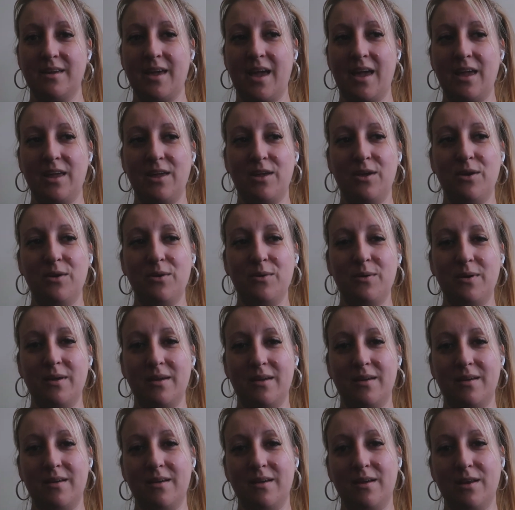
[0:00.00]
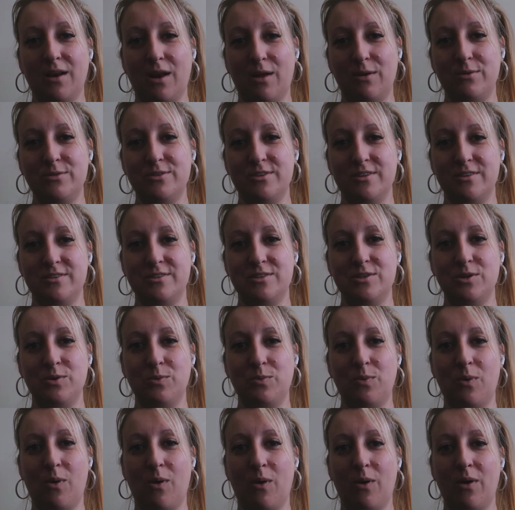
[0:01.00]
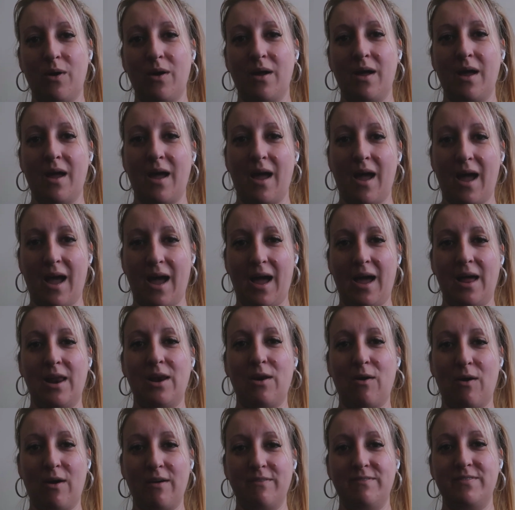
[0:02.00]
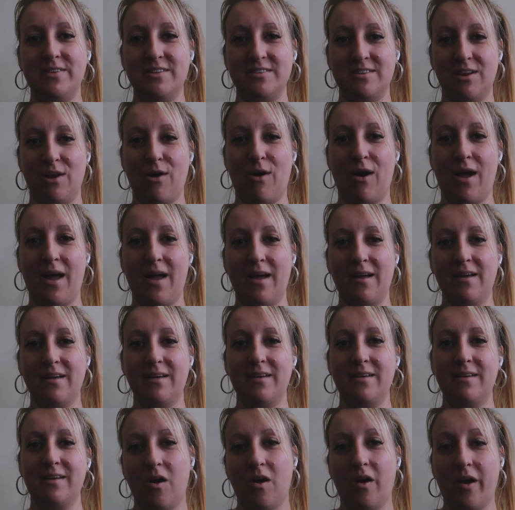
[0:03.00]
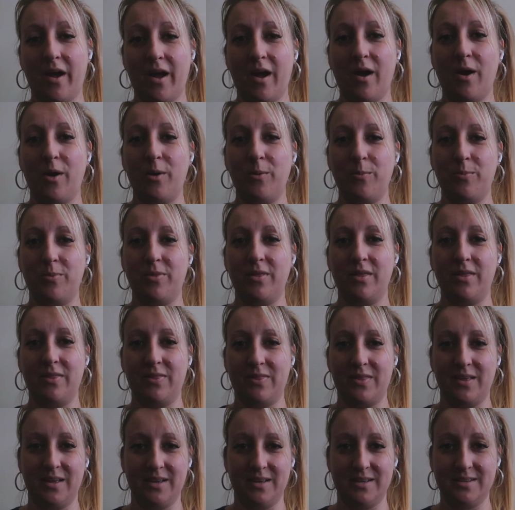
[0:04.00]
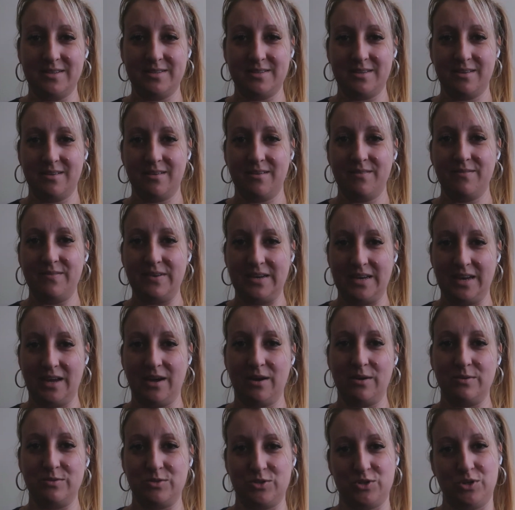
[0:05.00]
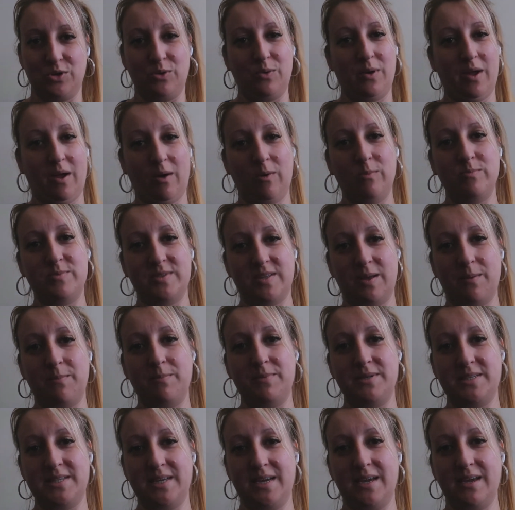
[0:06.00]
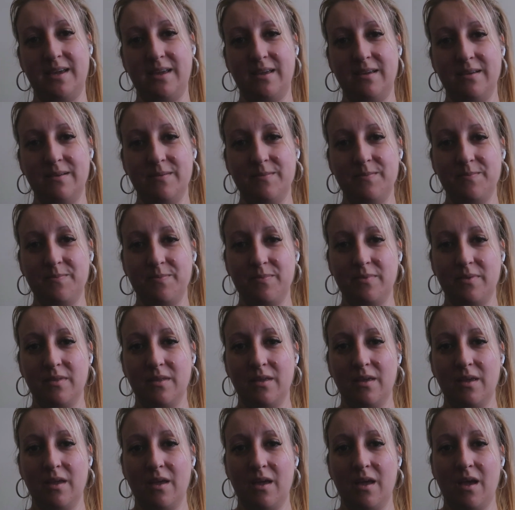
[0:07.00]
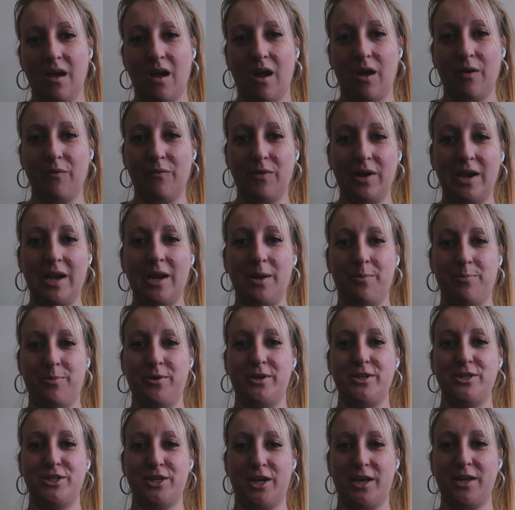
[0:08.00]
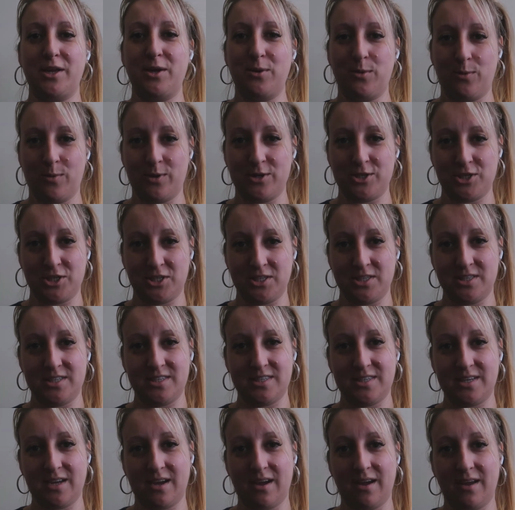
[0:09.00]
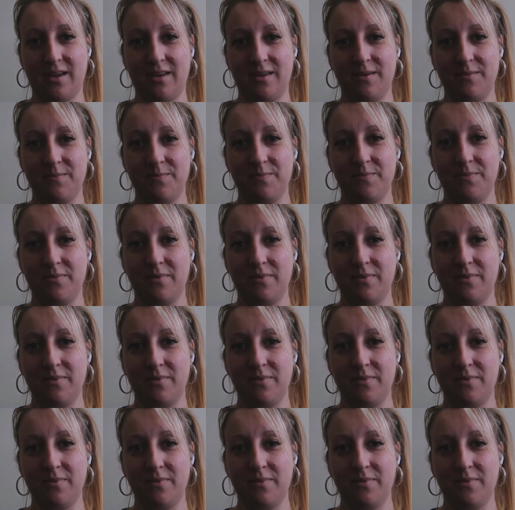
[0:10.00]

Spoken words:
get you closer to what our life is like. I hope that these videos do help somebody. I really appreciate you watching today.